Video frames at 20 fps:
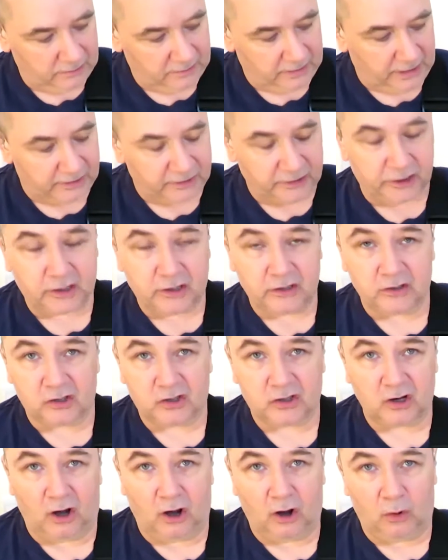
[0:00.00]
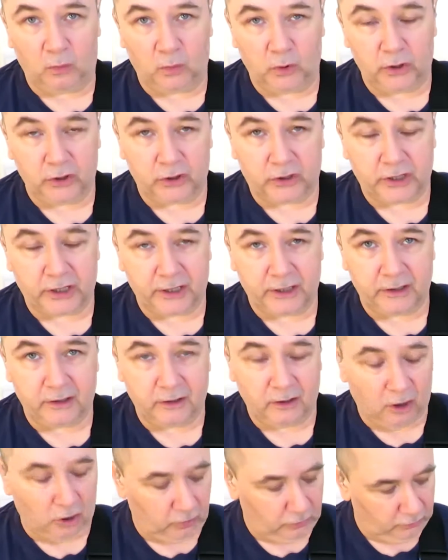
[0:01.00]
then you can start
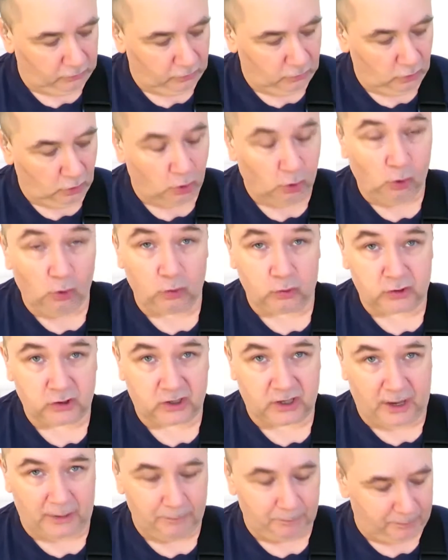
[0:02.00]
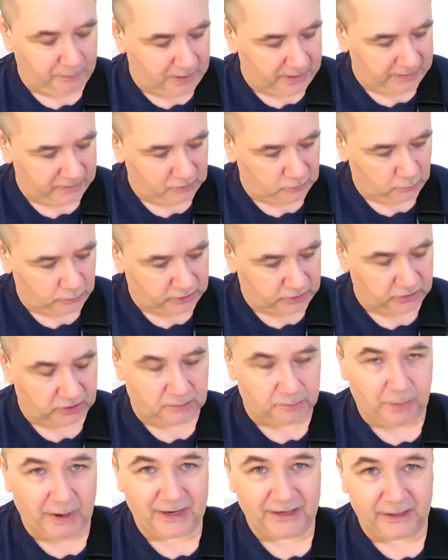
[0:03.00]
working on whole step bends, which
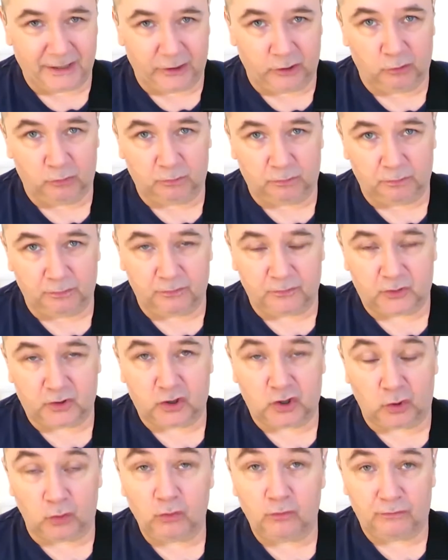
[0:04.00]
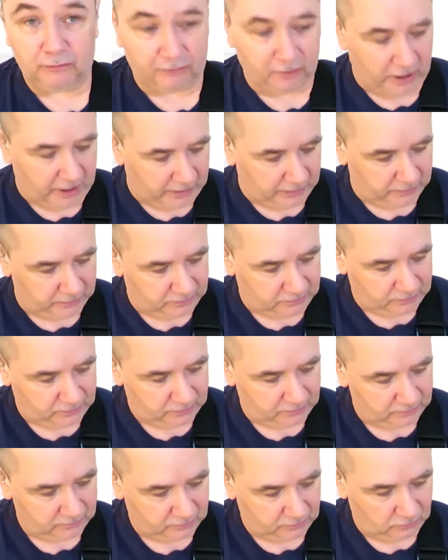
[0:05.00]
is bending up 2
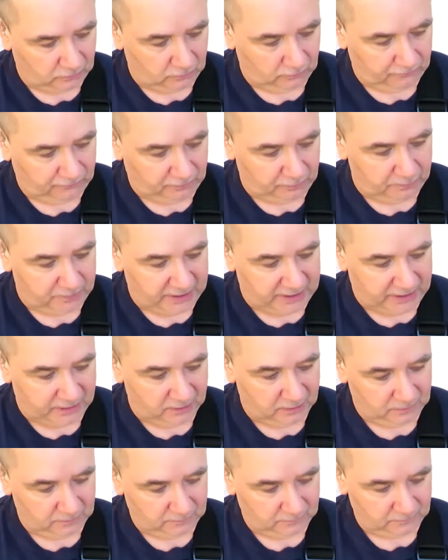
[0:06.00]
frets. So from here